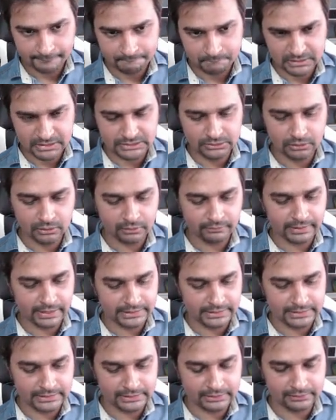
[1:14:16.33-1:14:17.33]
There's a lot of
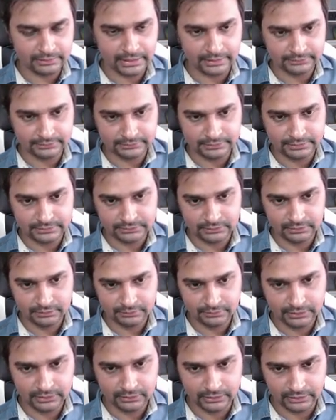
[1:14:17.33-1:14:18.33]
identity crisis in
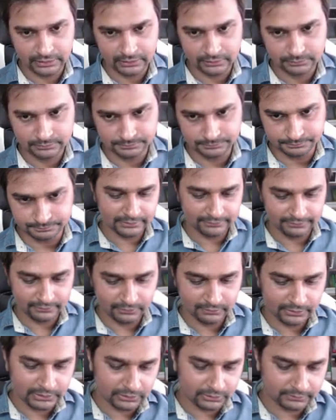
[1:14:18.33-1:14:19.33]
general, like when they
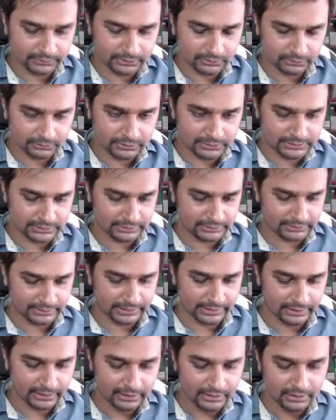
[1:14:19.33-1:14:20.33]
flow into an ocean,
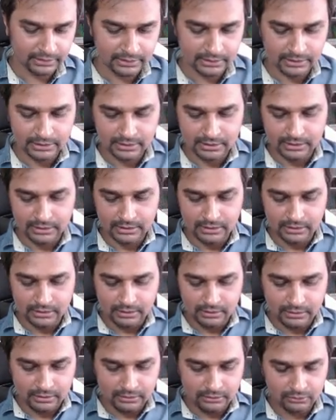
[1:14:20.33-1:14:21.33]
like
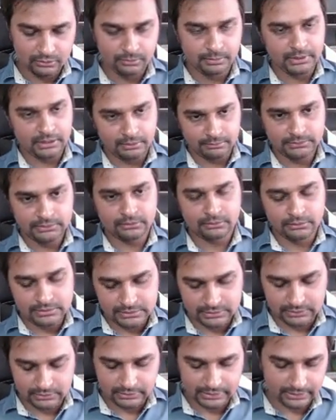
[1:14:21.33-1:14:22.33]
you become the
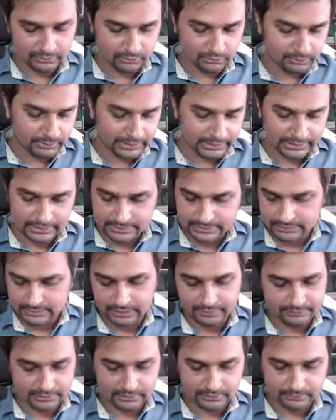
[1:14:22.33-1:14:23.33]
ocean, like nobody can,
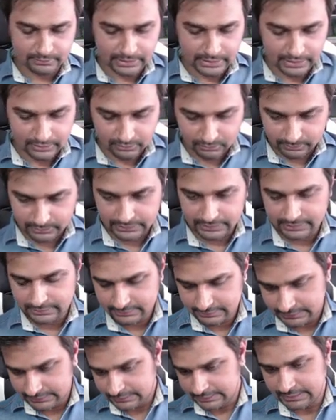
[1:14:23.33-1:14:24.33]
after a while, nobody
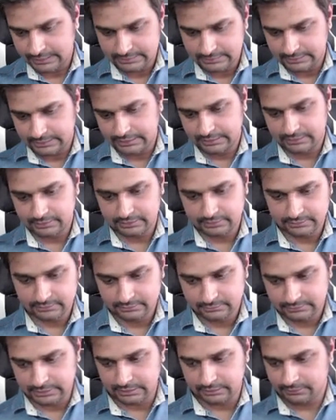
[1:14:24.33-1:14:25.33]
can see that's like,
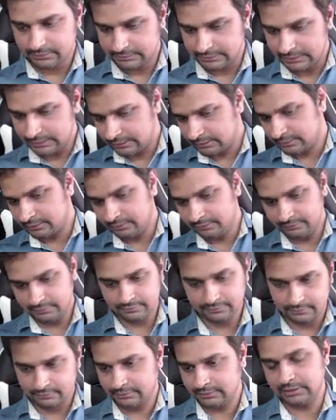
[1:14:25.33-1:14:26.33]
that was Indian
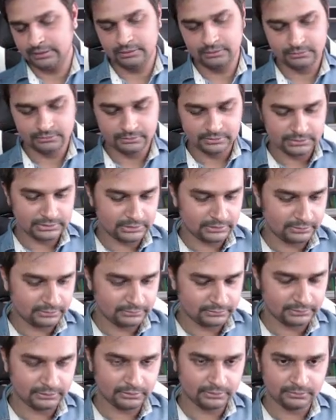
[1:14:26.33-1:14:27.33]
River flowing into ocean,
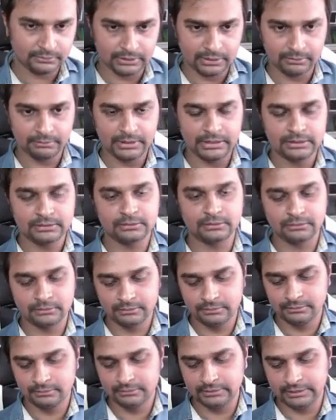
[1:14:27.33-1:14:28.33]
you know what I mean?
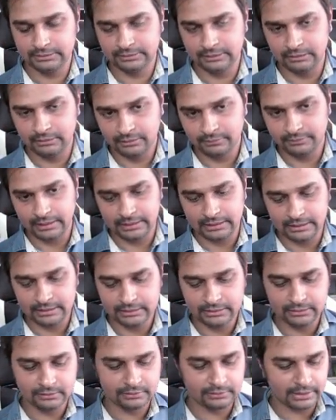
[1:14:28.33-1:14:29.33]
So there's a lot of
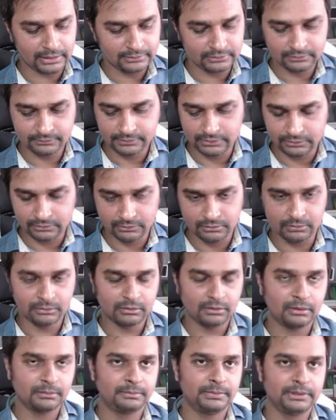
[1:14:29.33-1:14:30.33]
identity crisis when you
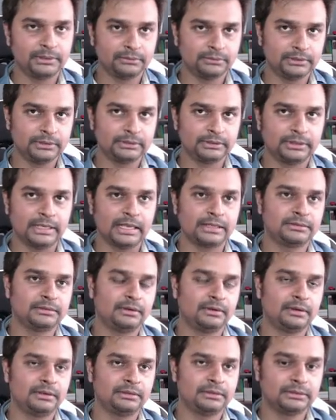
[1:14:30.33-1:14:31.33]
grow up and you see the next
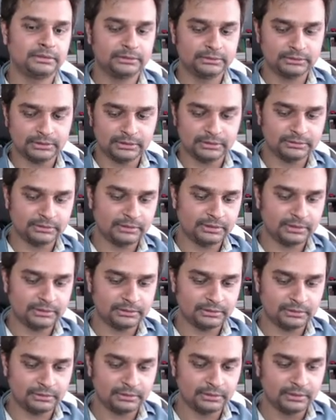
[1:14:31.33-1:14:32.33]
generation, the third
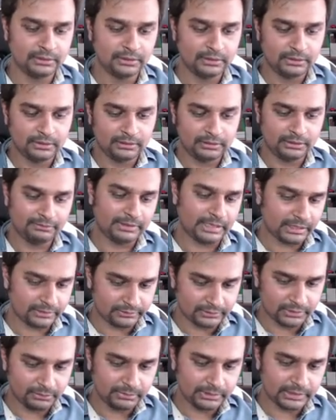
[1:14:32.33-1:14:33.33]
generation, they will
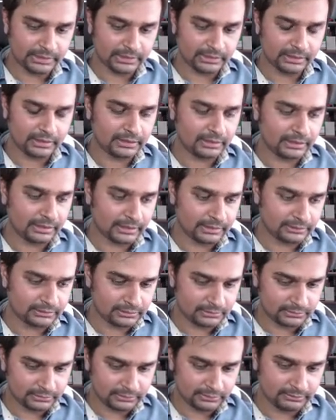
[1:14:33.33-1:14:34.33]
actually be Canadianized.